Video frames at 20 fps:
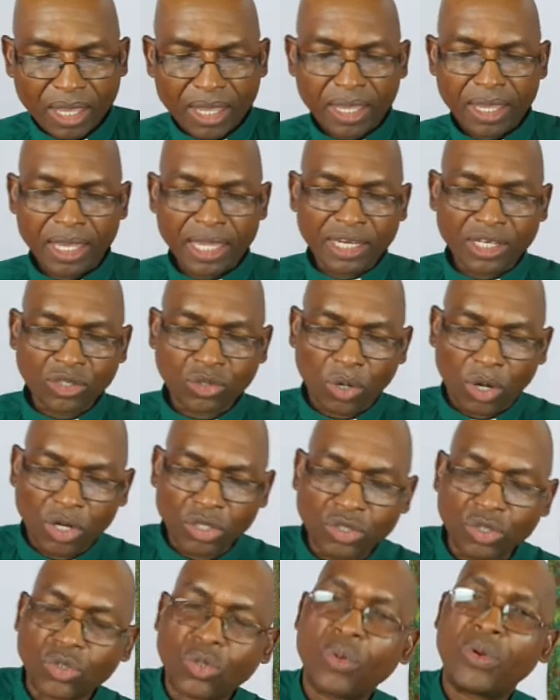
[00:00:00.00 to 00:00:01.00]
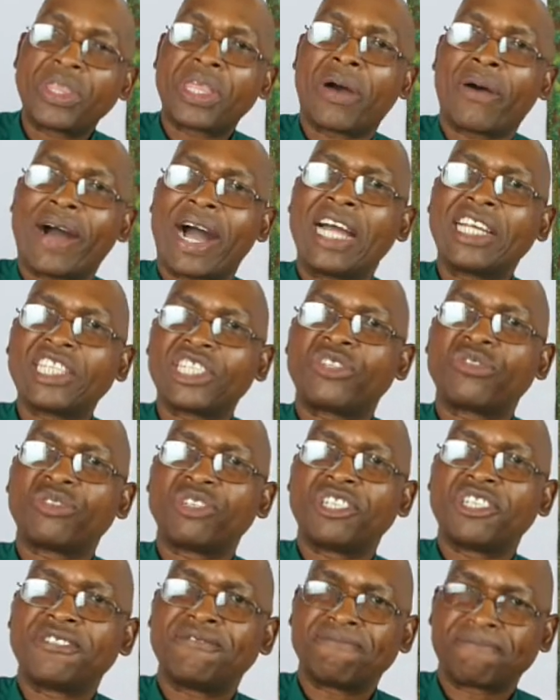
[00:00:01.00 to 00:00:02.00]
It is all to do with our
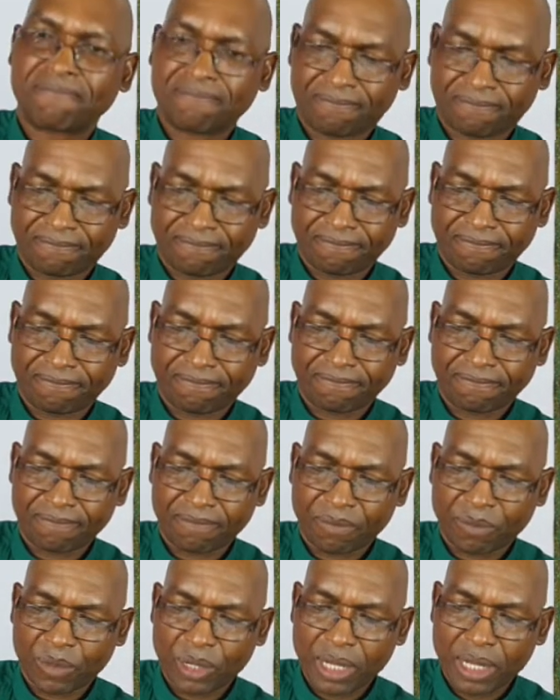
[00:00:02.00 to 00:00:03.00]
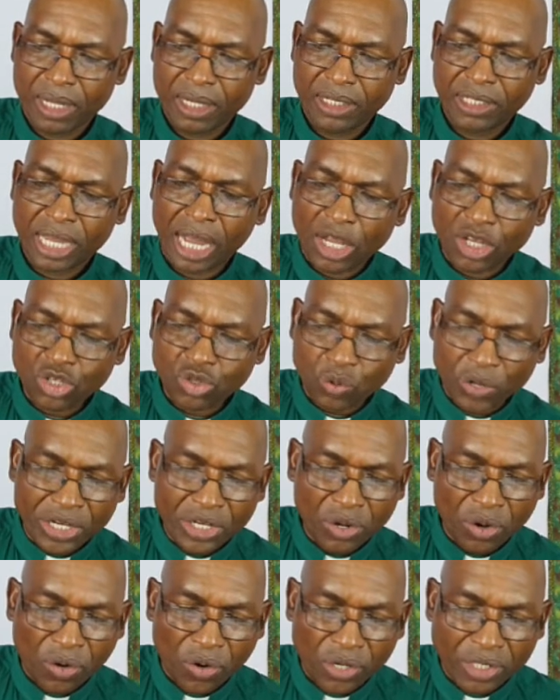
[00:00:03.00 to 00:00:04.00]
attitude. Charles
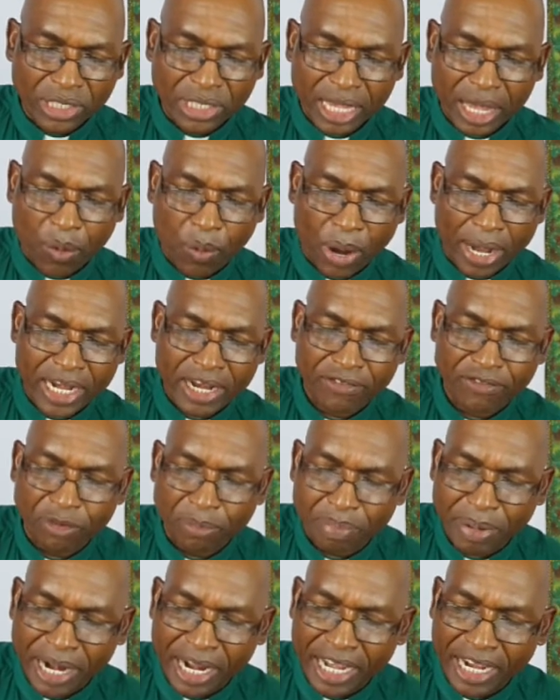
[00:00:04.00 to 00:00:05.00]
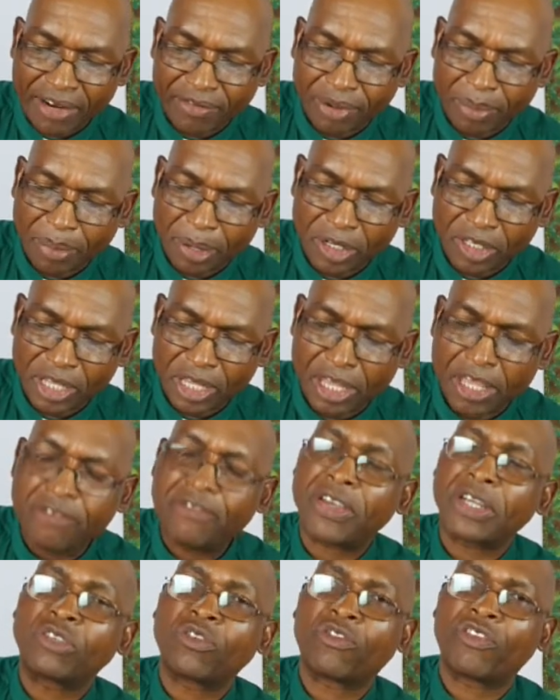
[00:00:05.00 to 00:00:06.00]
Swindoll wrote a wonderful paragraph about the
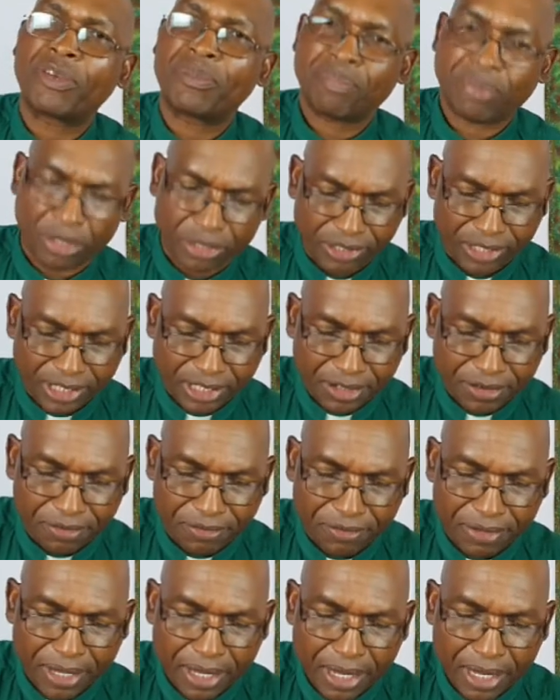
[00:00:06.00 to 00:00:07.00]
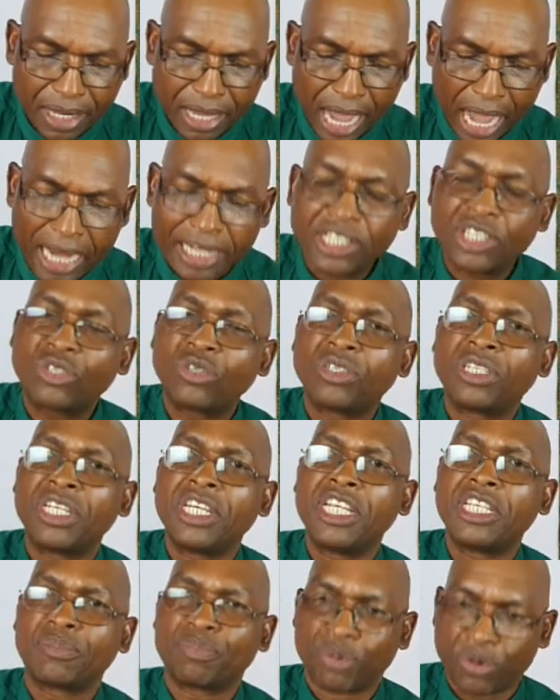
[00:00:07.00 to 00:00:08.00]
effect of a positive attitude in
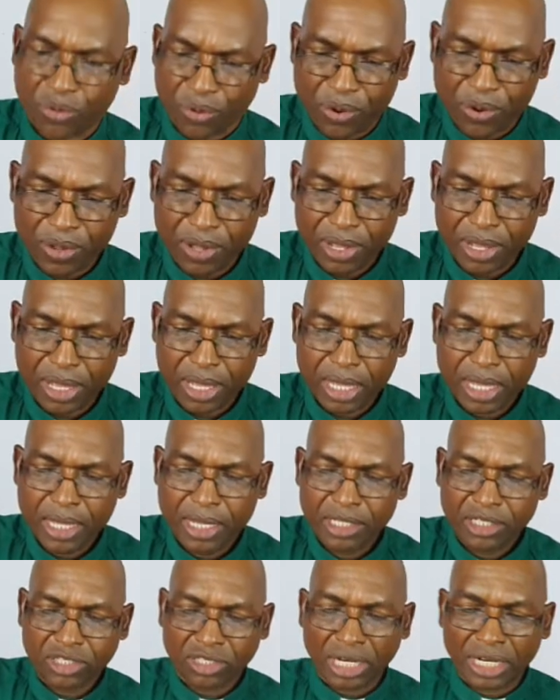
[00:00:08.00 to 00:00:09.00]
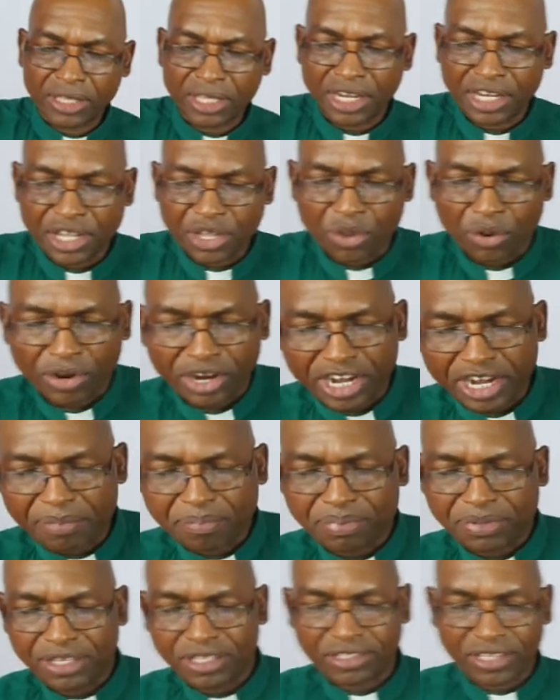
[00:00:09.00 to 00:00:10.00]
his book, Strengthening Your
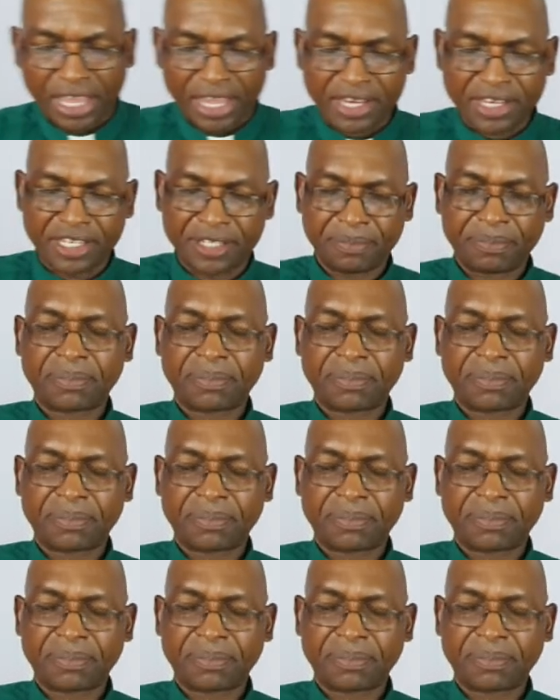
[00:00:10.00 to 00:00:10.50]
Grip. He said,